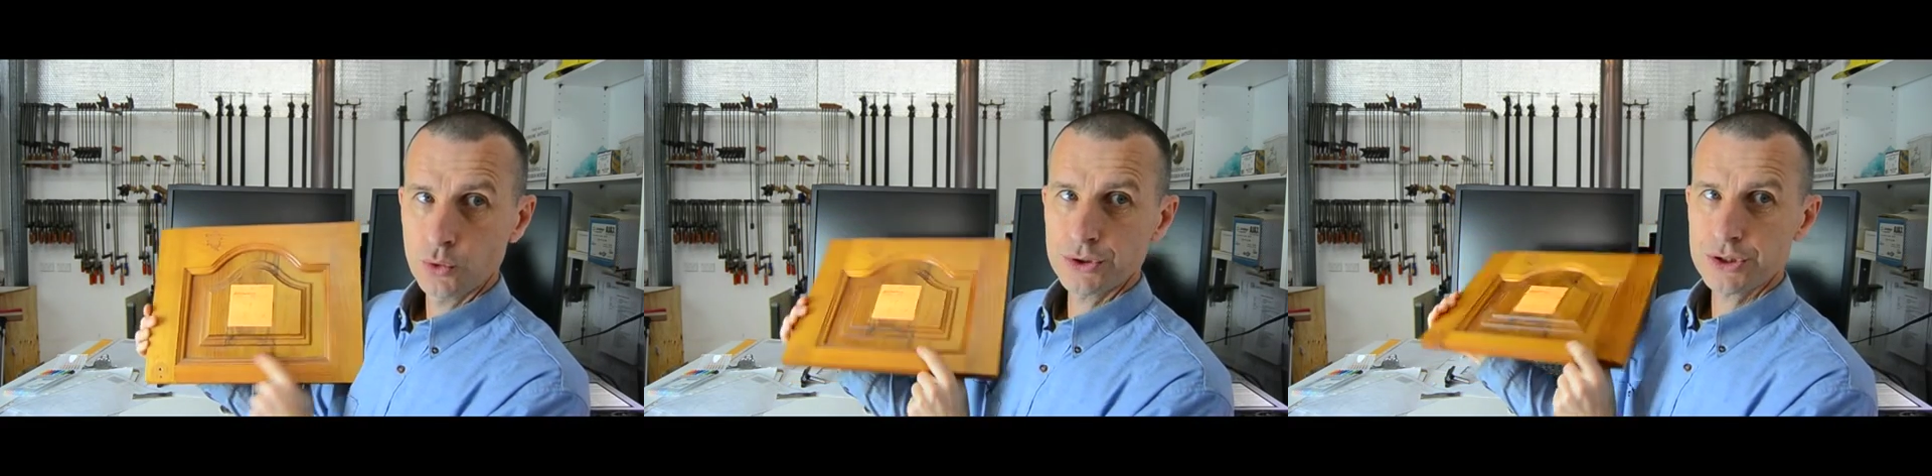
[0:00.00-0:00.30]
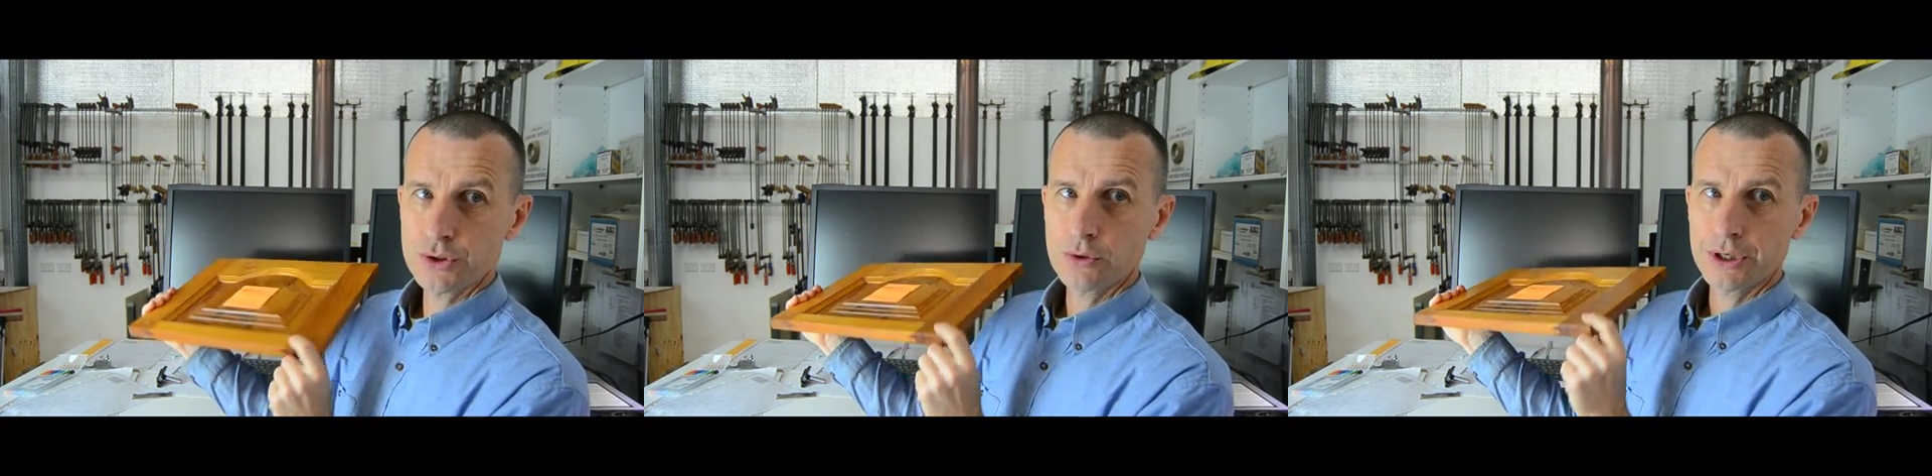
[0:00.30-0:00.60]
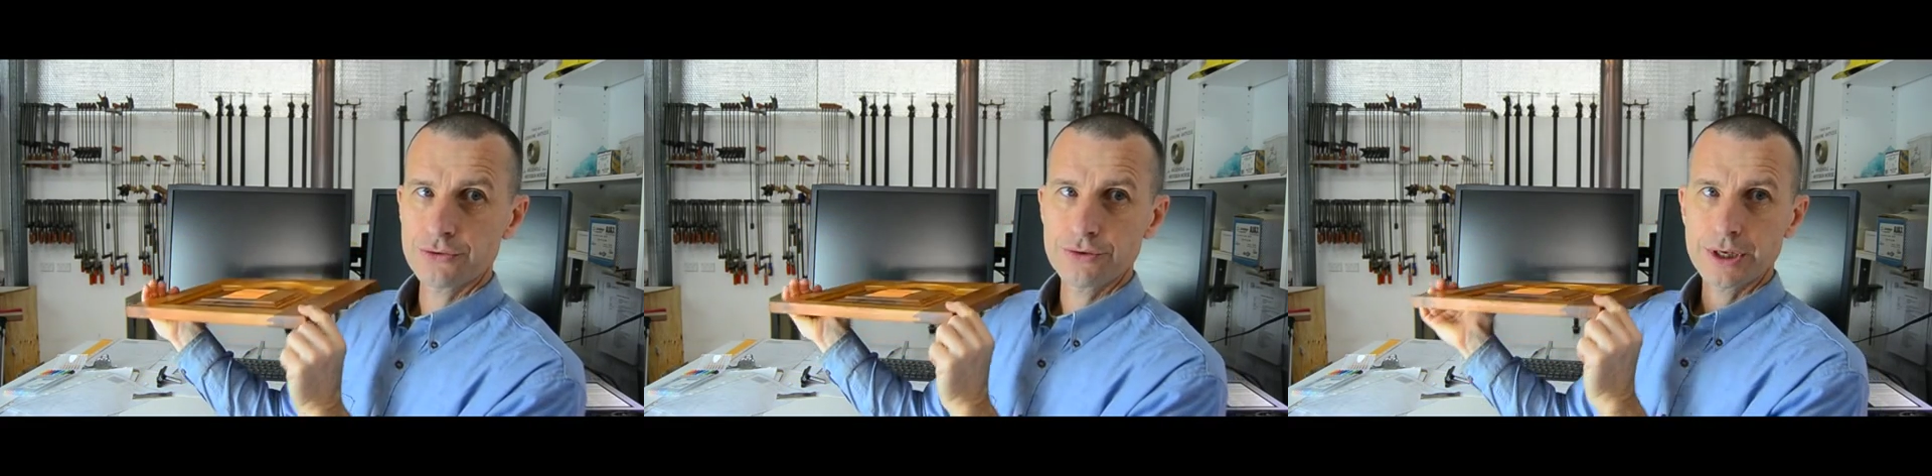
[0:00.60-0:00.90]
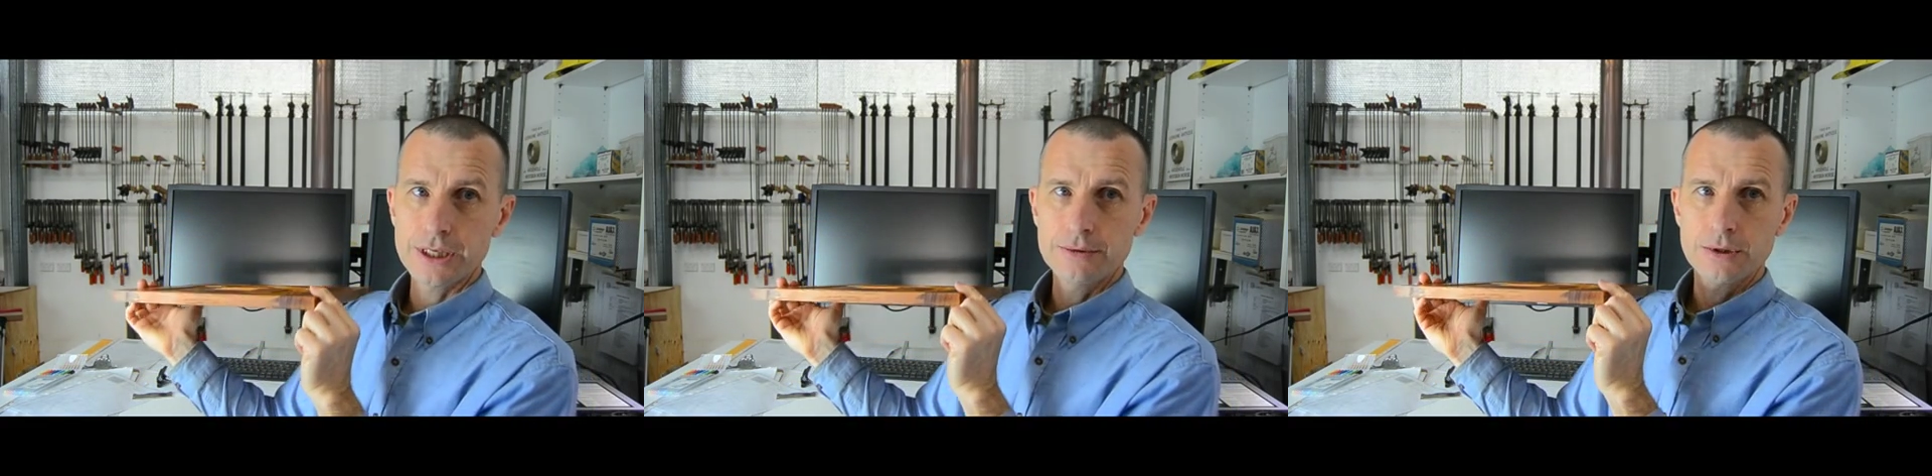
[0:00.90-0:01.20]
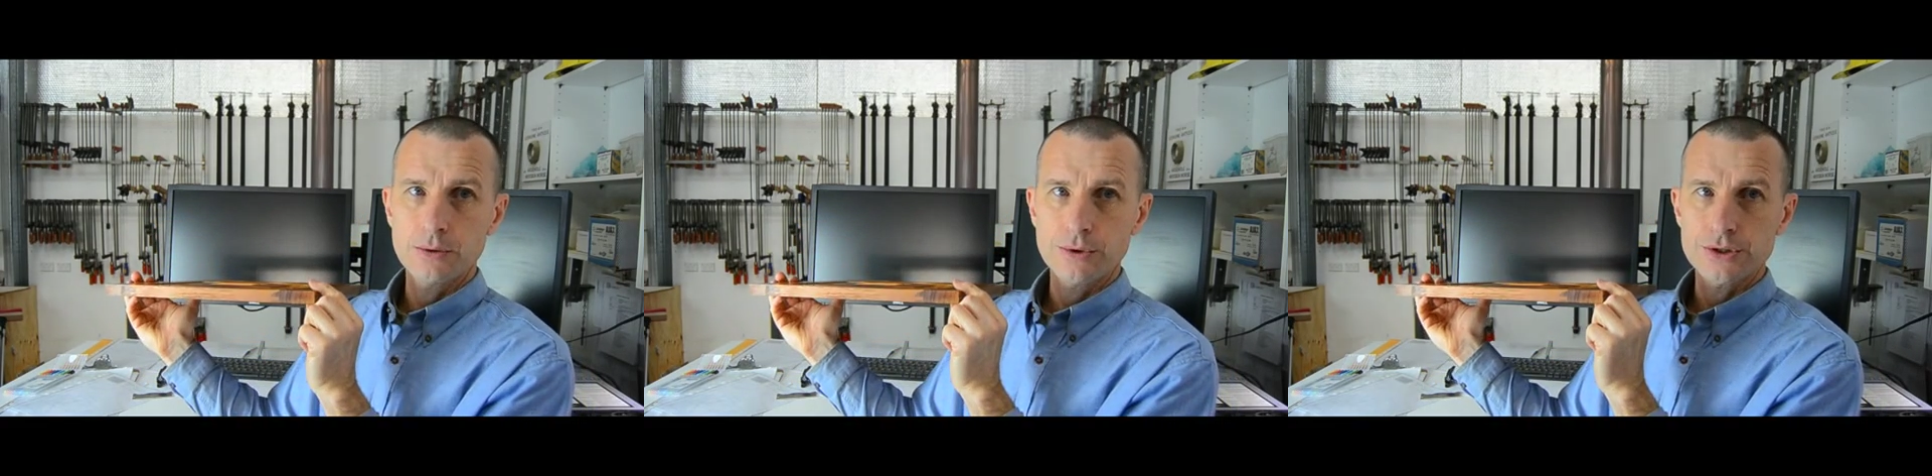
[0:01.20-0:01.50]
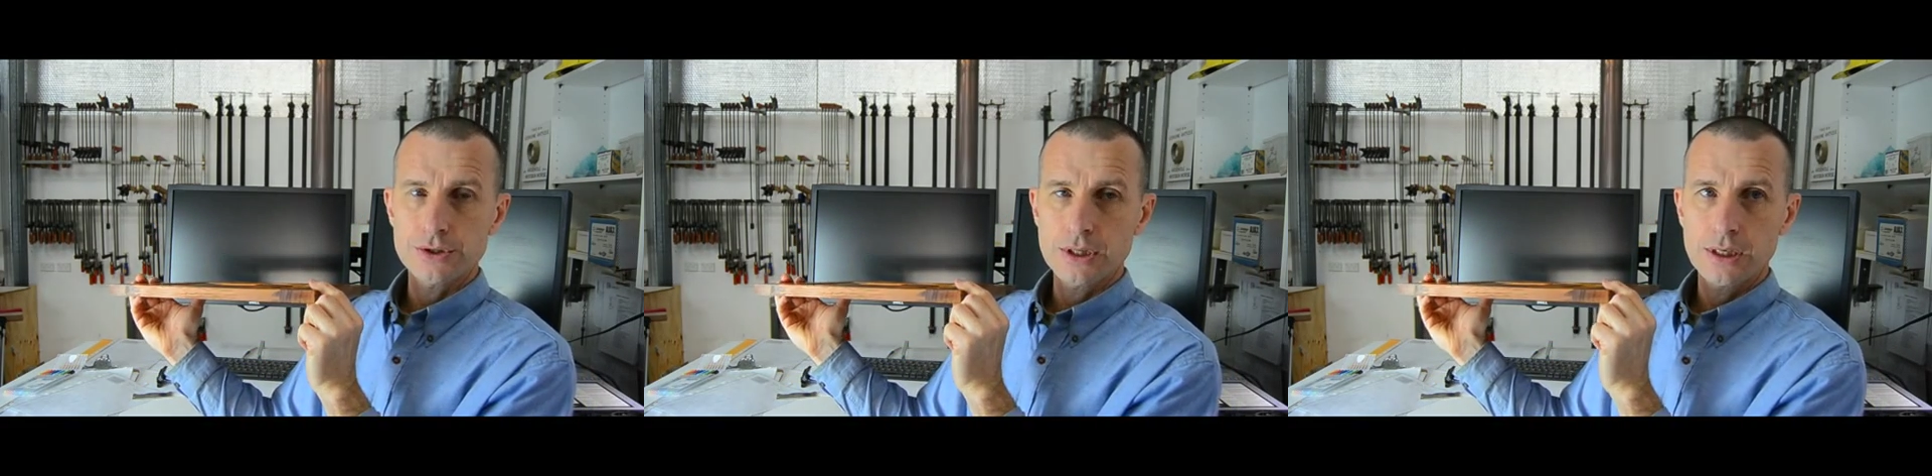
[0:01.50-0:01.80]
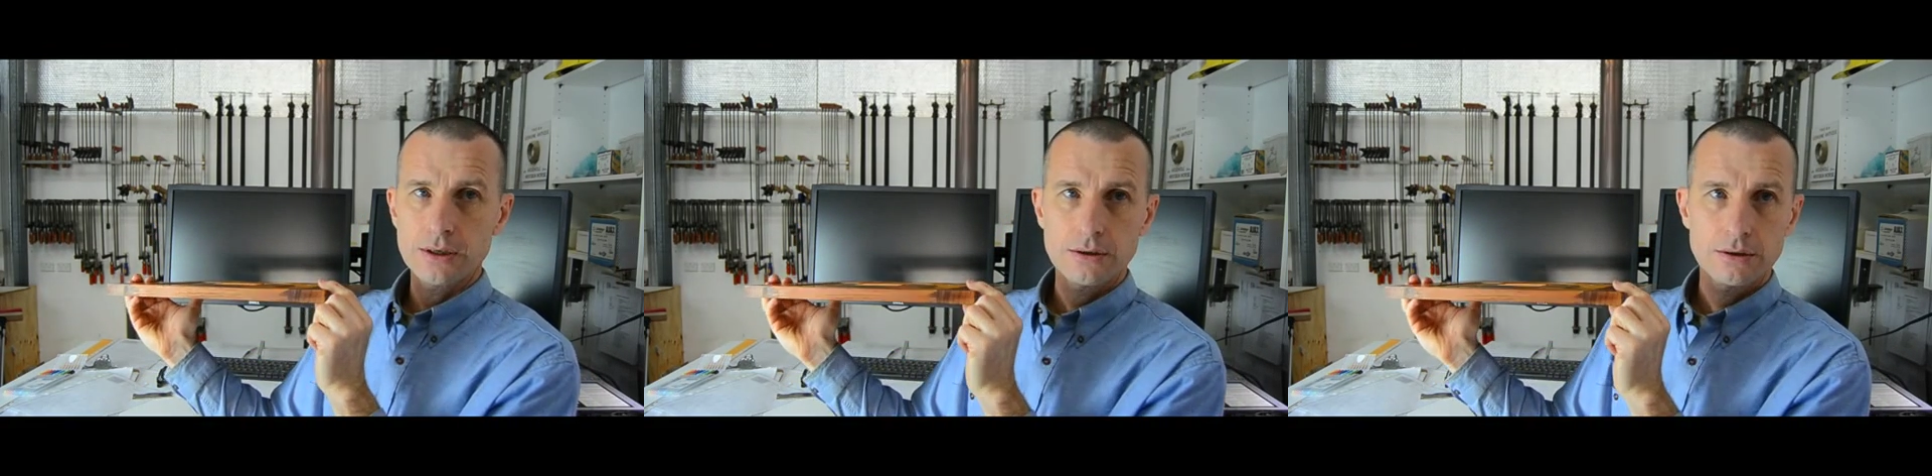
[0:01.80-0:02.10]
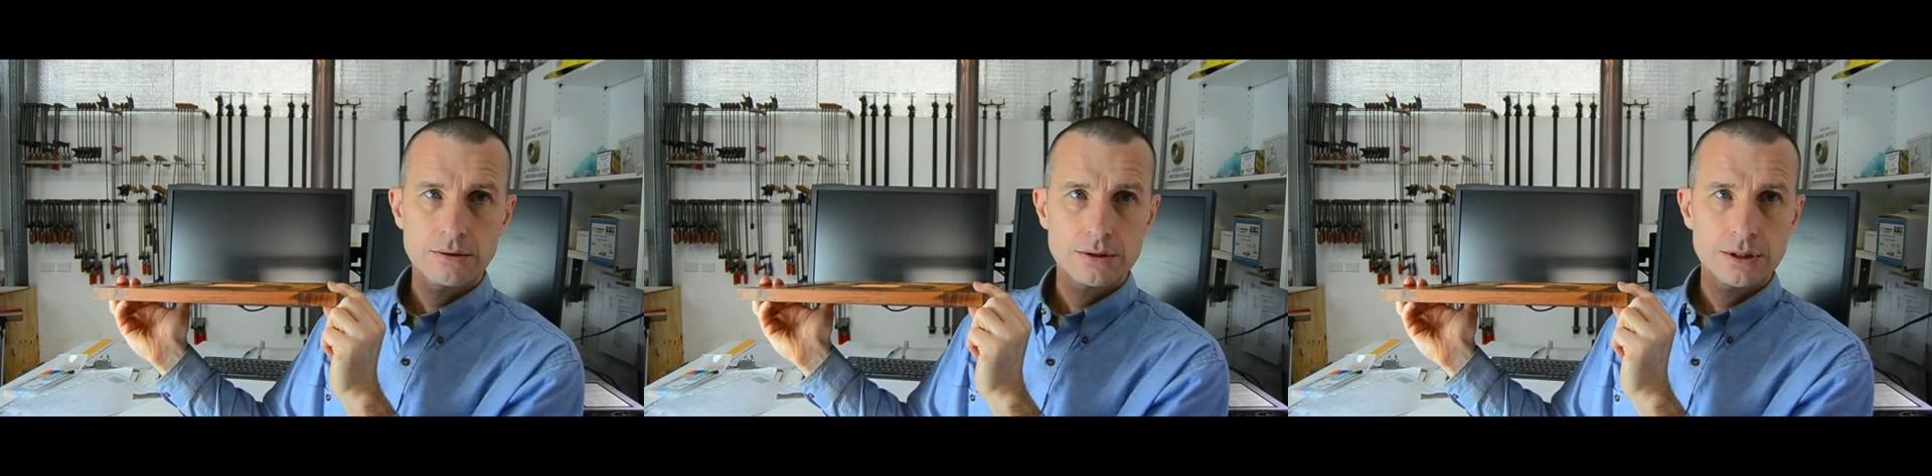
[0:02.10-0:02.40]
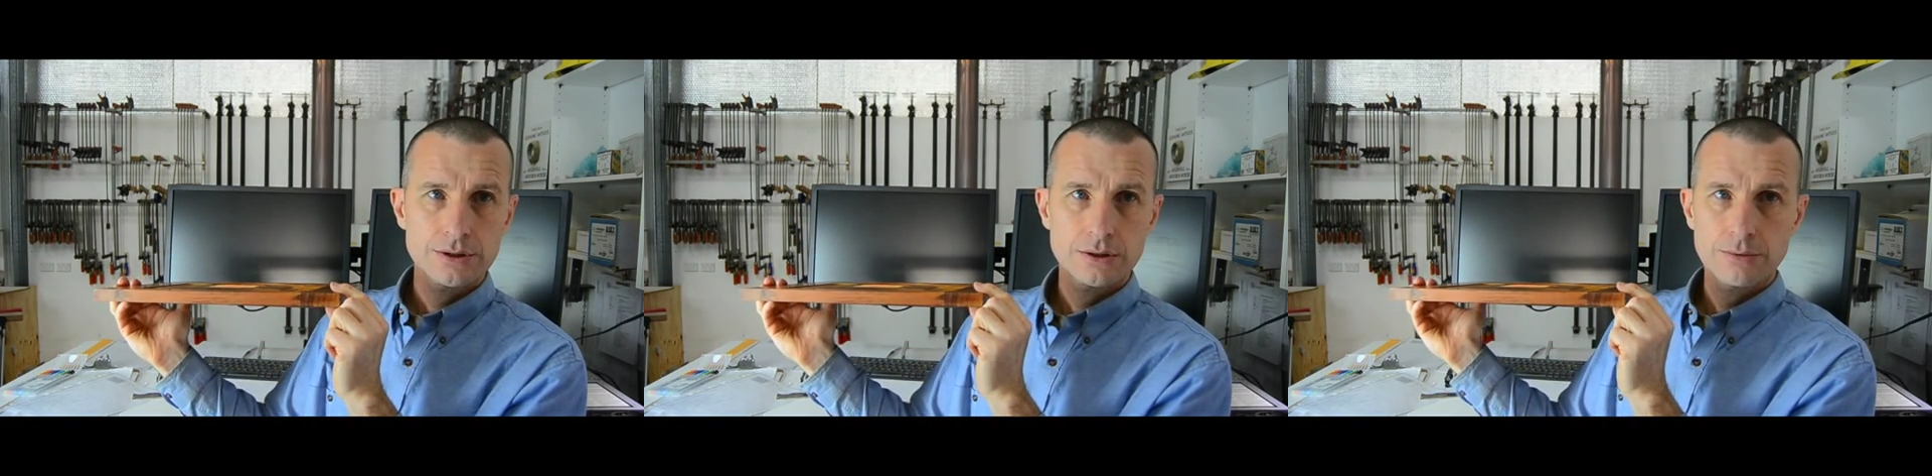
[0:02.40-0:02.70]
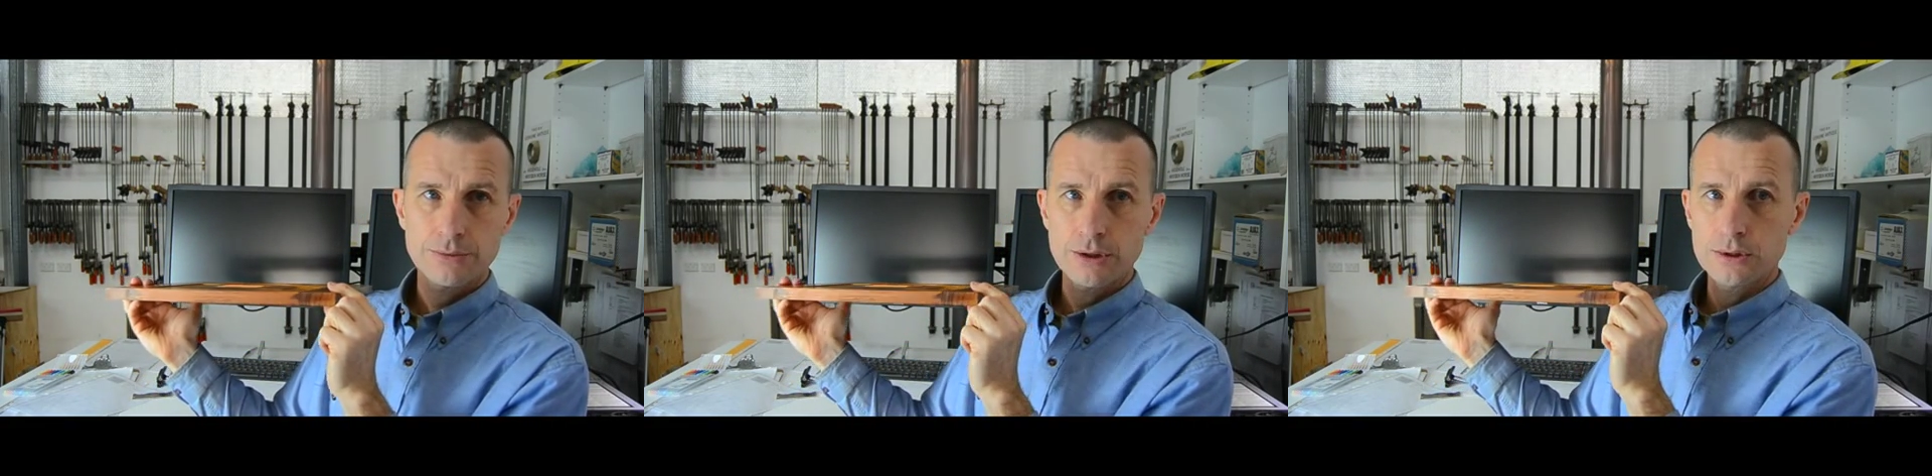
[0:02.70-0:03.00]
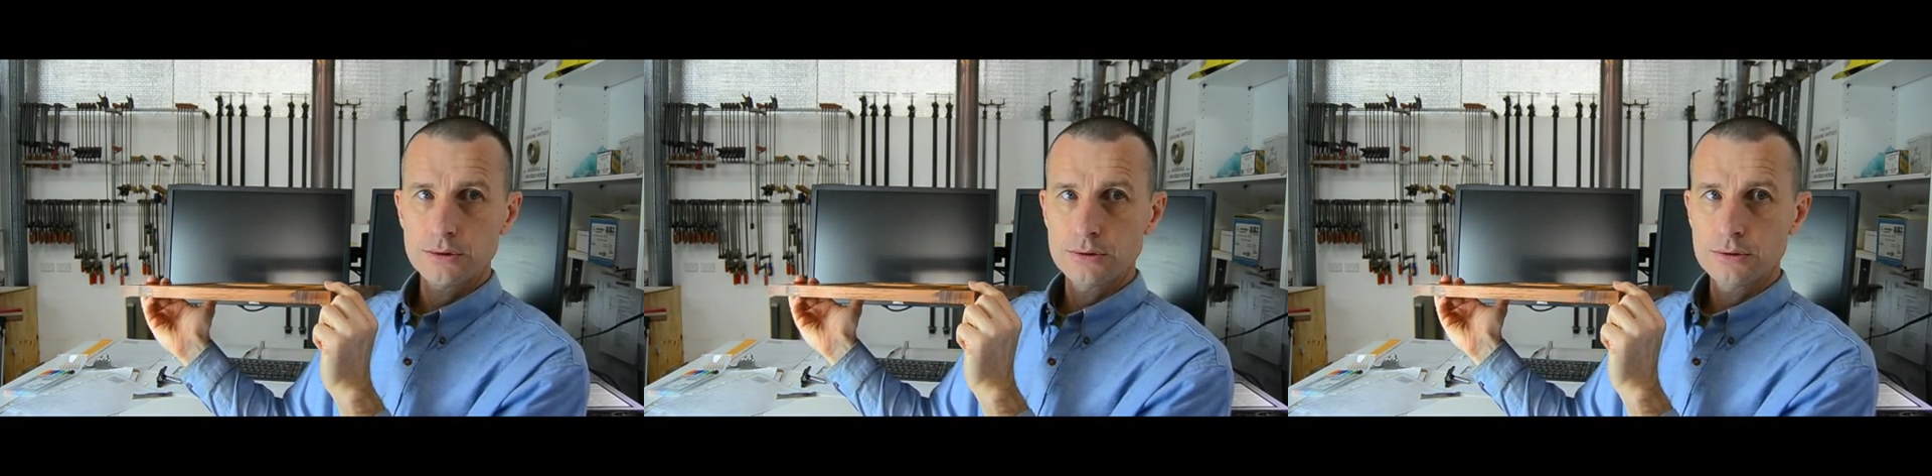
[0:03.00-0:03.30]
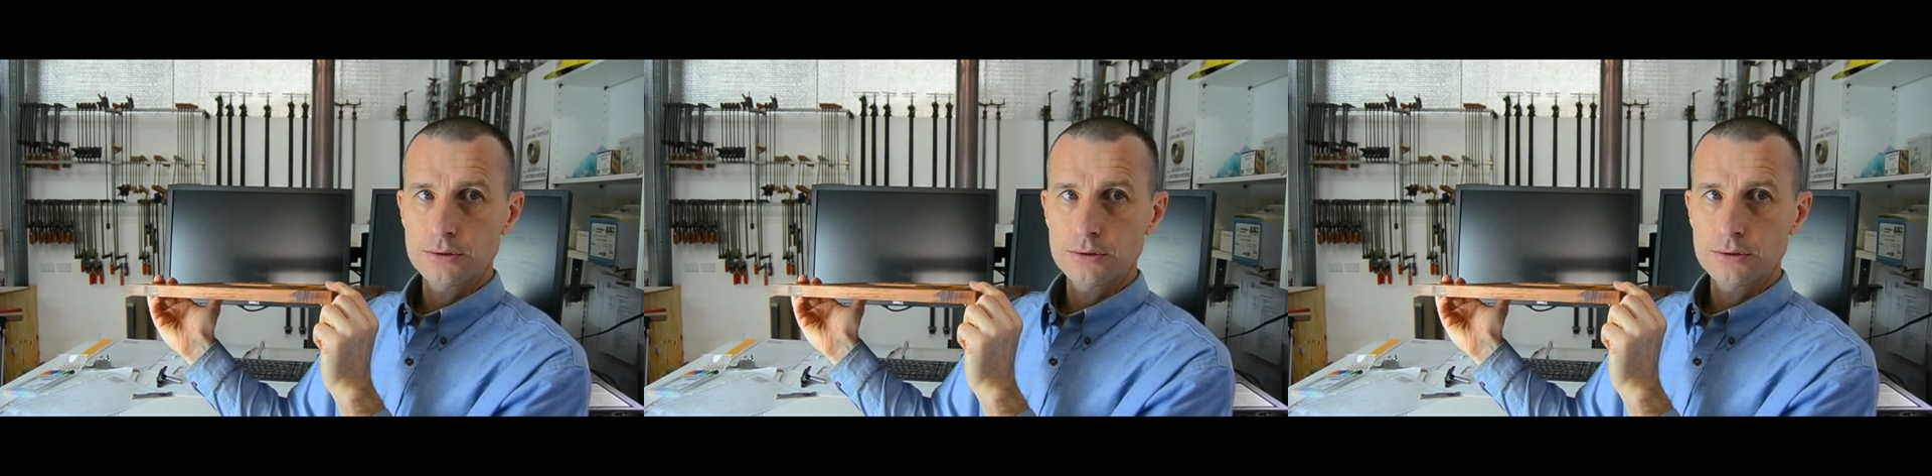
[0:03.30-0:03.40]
which is quite tricky. I don't know if you can see that. Is that showing up pretty well?